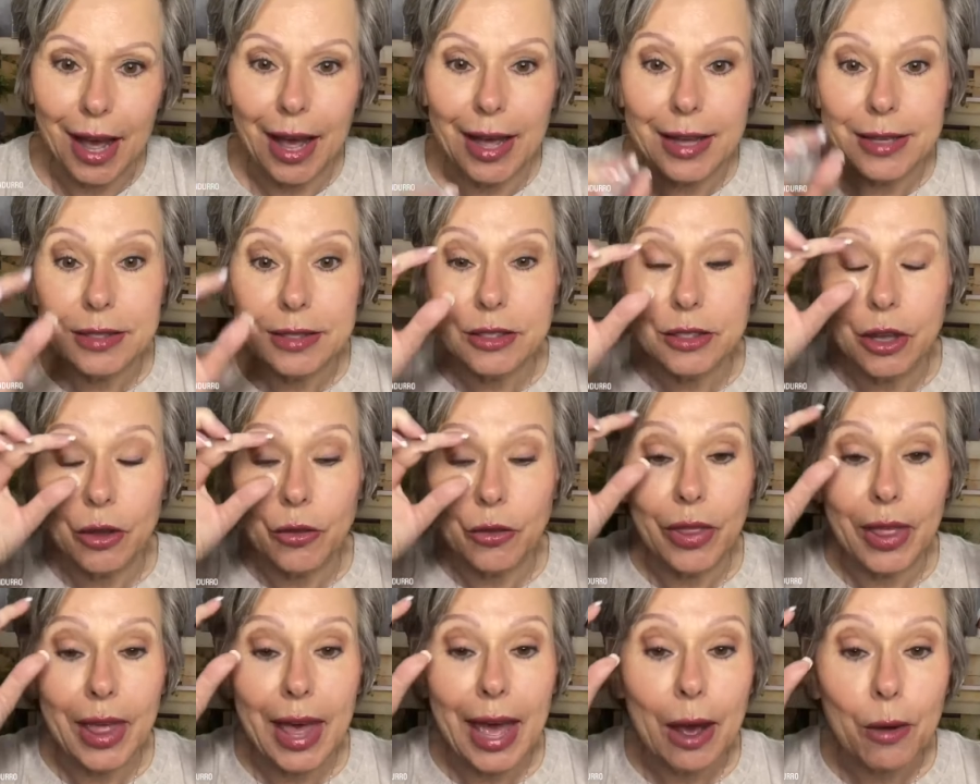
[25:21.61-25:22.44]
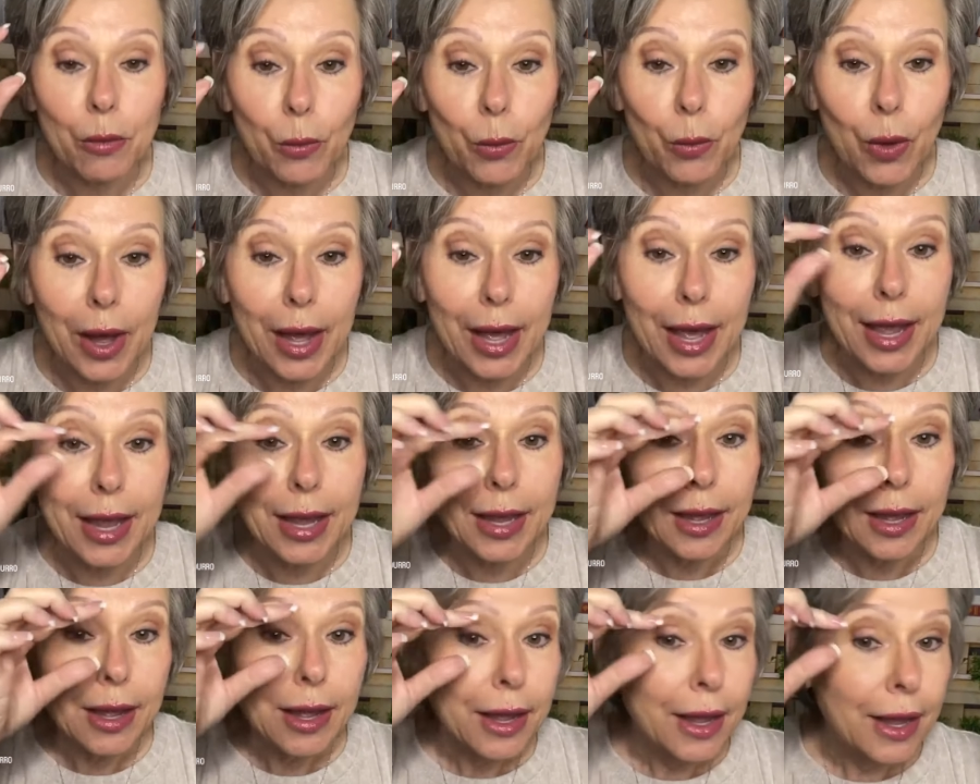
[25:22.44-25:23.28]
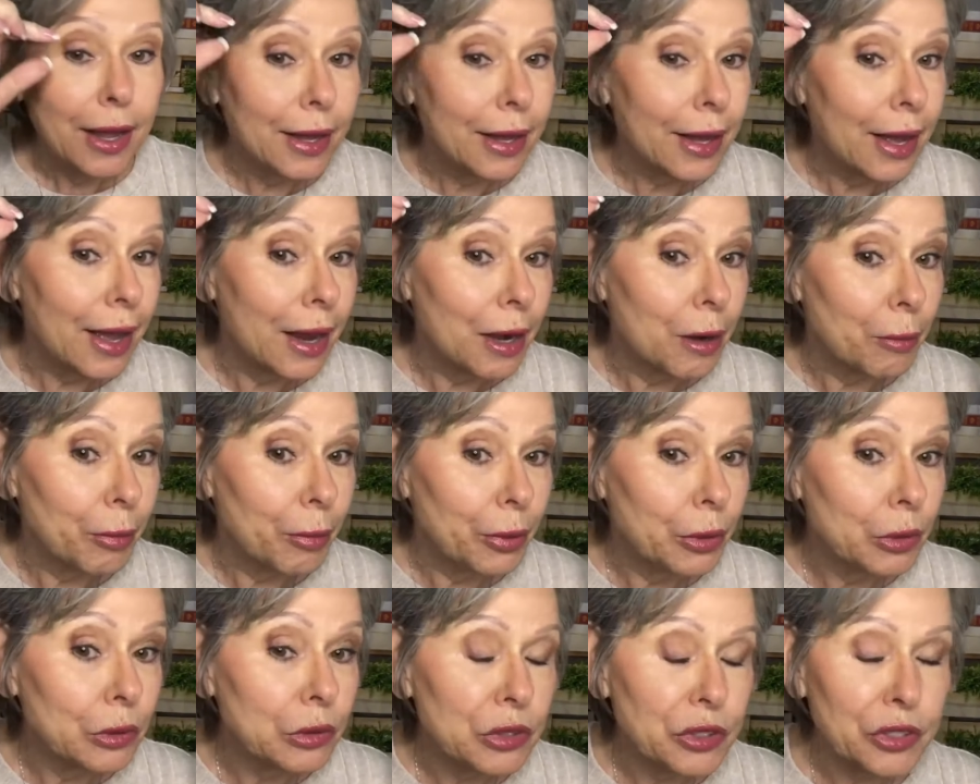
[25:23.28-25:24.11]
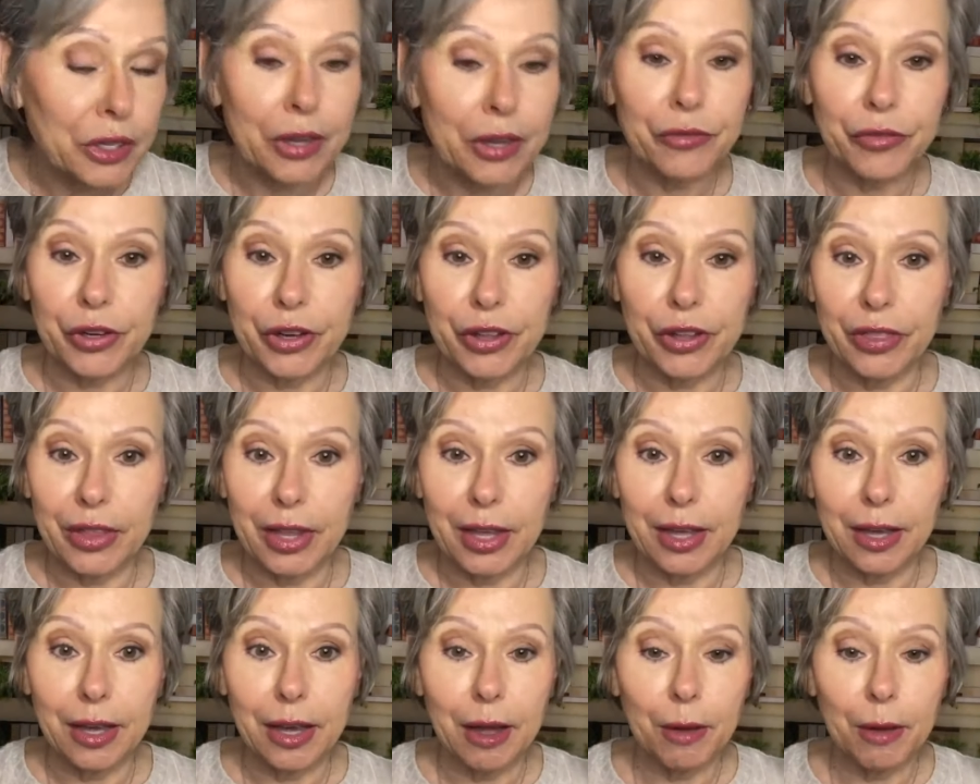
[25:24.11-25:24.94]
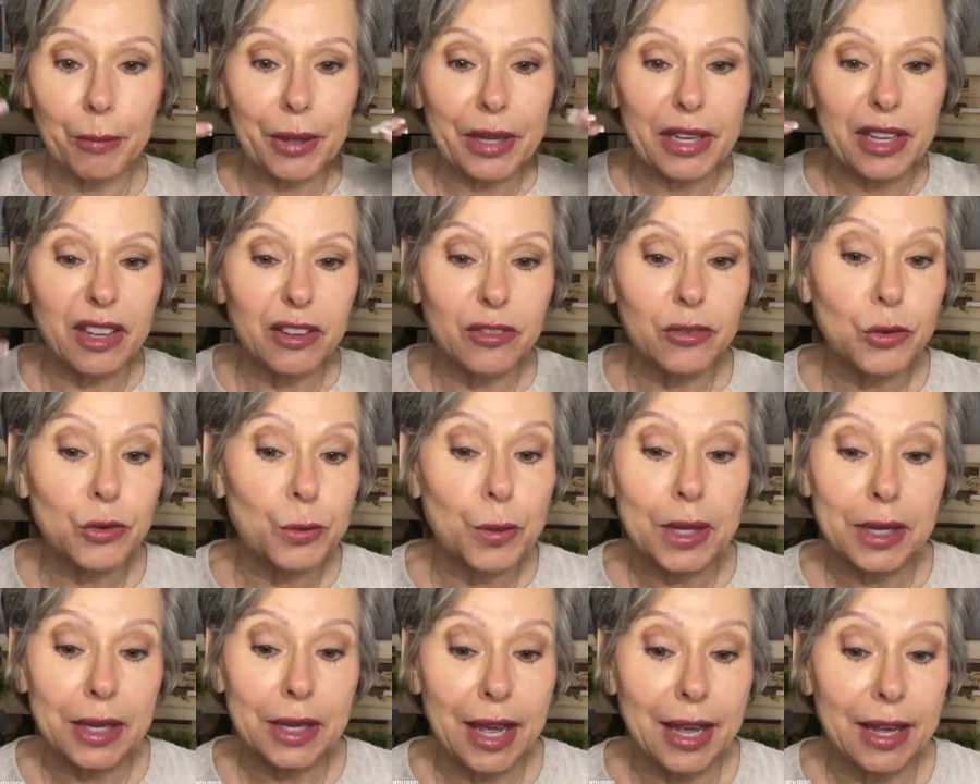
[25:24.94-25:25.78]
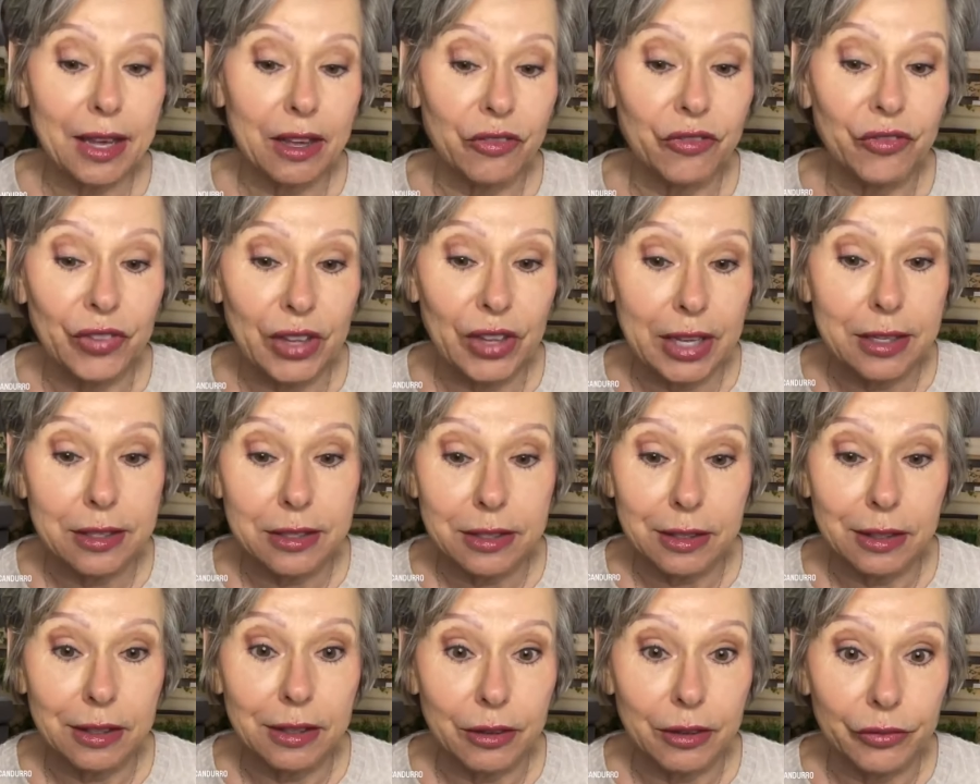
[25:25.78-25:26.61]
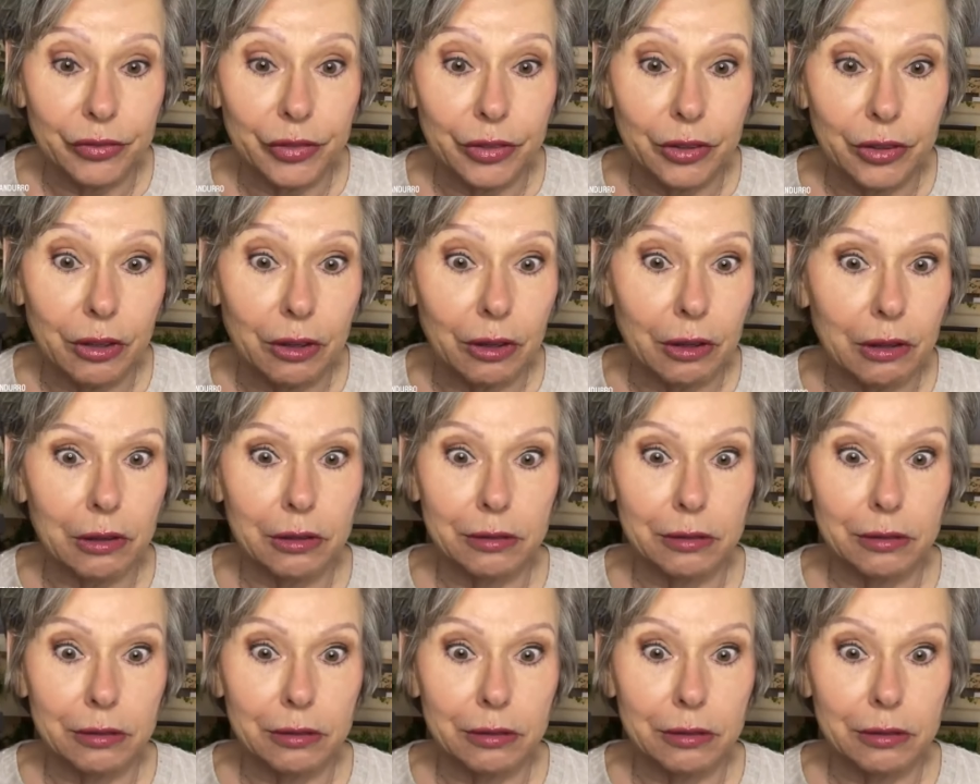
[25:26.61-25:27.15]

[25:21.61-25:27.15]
So that way it kind of pulls everything up and gives me like a facelift look.